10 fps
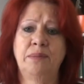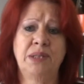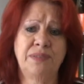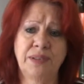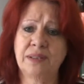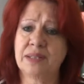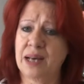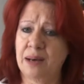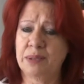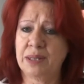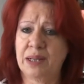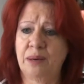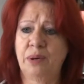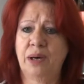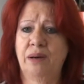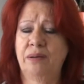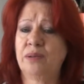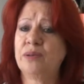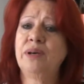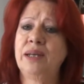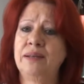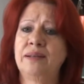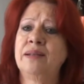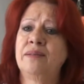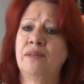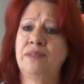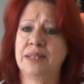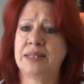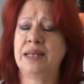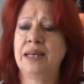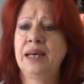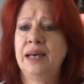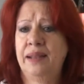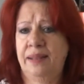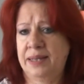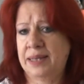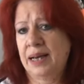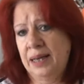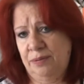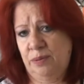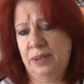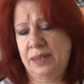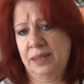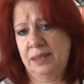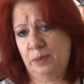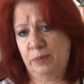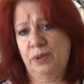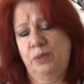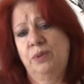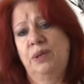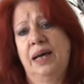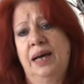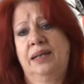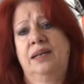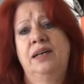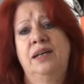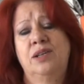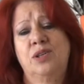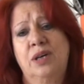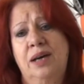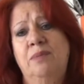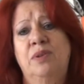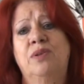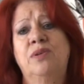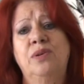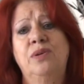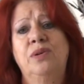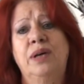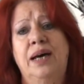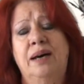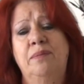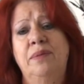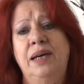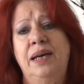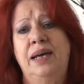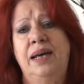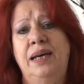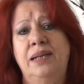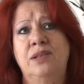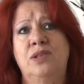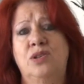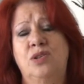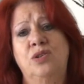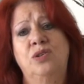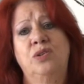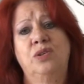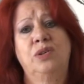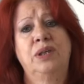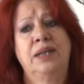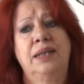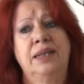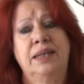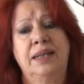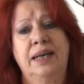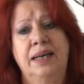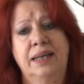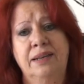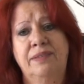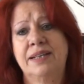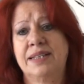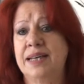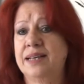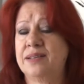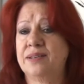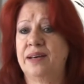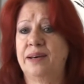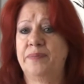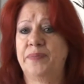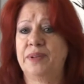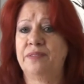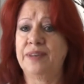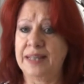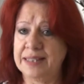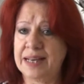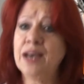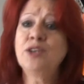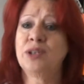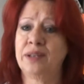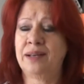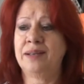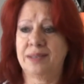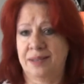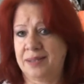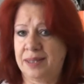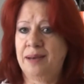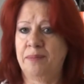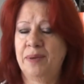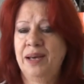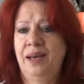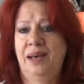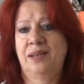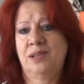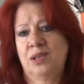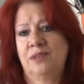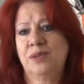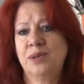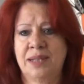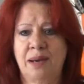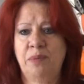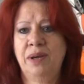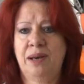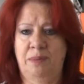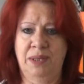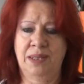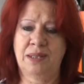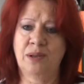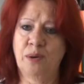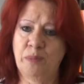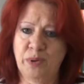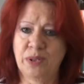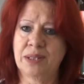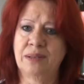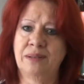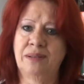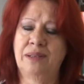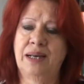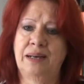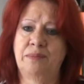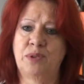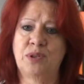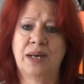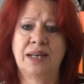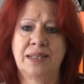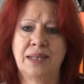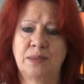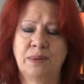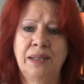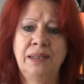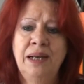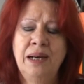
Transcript: difficult times that they were going through, anything obviously that our loved ones in spirit would like to come through and to give us that validation that it is them. And so of course bring up things that are personal to us as well.